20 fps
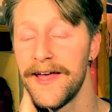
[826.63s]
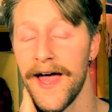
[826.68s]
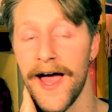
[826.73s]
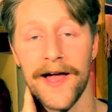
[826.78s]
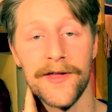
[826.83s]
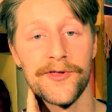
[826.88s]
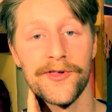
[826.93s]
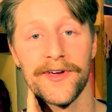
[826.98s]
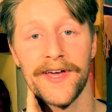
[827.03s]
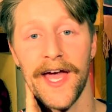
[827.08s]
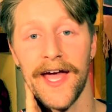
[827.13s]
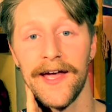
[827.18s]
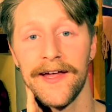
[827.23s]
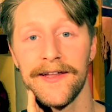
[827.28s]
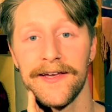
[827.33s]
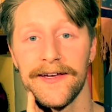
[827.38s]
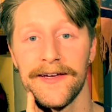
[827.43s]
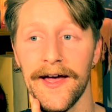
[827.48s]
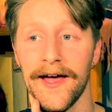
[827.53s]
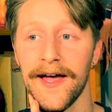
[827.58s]

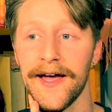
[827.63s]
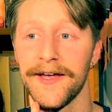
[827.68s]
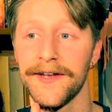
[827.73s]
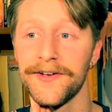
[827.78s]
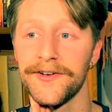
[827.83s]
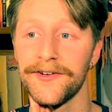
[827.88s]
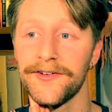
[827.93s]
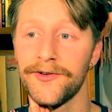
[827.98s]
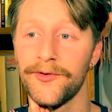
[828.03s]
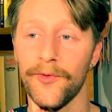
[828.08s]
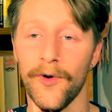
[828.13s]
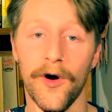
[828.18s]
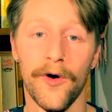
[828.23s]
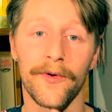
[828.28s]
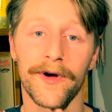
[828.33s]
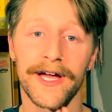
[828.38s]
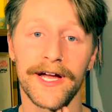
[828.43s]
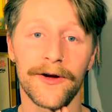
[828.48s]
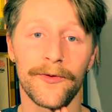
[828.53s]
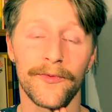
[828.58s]
educating and
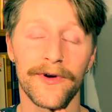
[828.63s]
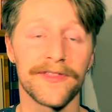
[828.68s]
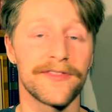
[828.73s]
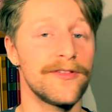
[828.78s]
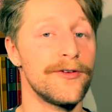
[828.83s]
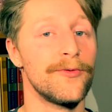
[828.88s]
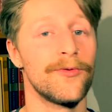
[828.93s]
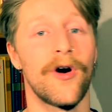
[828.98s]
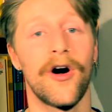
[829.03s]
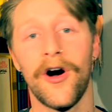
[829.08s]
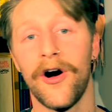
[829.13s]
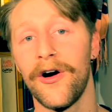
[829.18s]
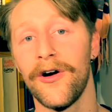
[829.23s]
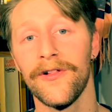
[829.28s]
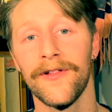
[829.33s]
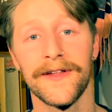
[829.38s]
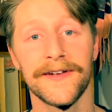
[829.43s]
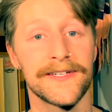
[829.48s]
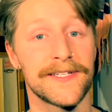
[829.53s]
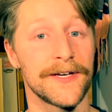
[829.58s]
growing with you
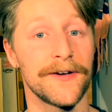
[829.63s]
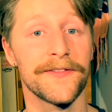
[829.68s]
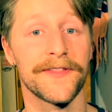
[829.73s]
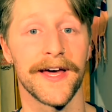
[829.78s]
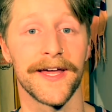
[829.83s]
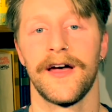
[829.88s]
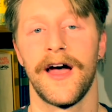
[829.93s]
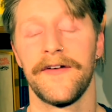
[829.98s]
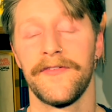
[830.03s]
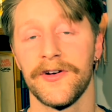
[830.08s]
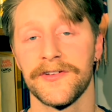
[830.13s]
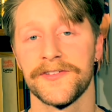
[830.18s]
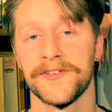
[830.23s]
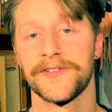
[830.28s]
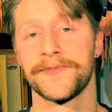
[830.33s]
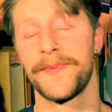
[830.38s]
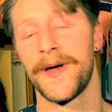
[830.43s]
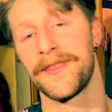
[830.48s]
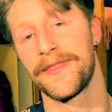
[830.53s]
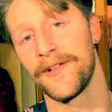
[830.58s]
all until then. I've also
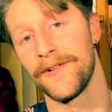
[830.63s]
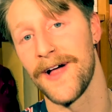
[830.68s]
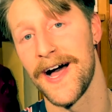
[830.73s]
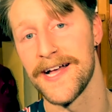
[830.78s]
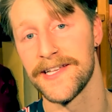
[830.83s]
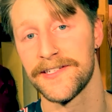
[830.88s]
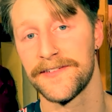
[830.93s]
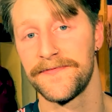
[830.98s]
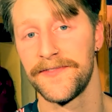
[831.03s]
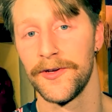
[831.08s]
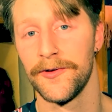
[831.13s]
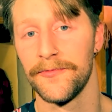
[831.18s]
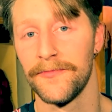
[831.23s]
spent the last few